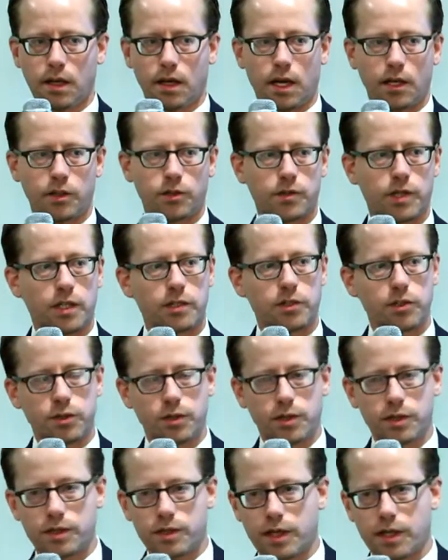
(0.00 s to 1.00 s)
and you say, do
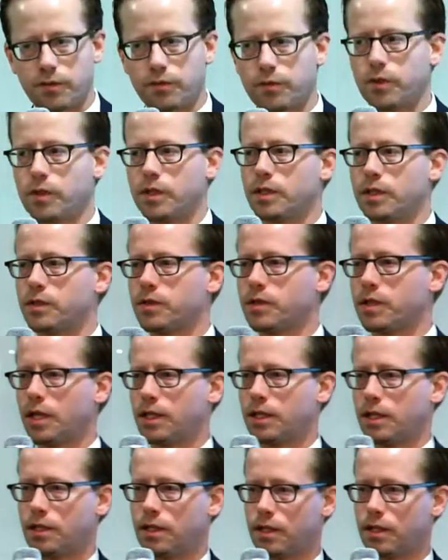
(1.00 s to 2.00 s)
you consent for this?
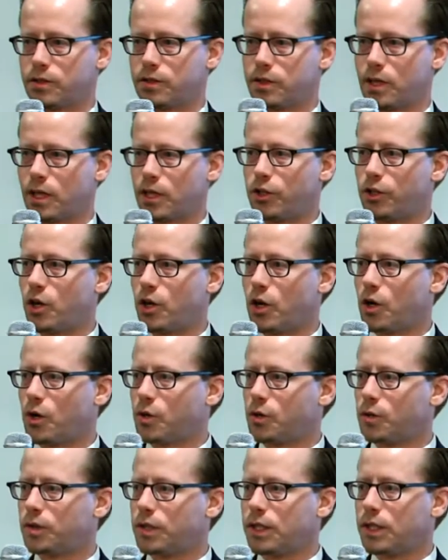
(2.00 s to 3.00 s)
And then they say
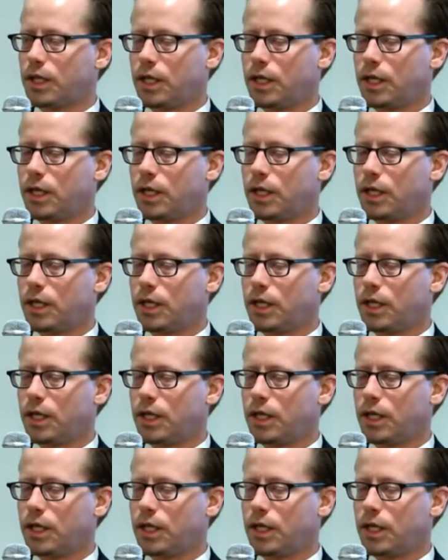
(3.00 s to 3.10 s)
no,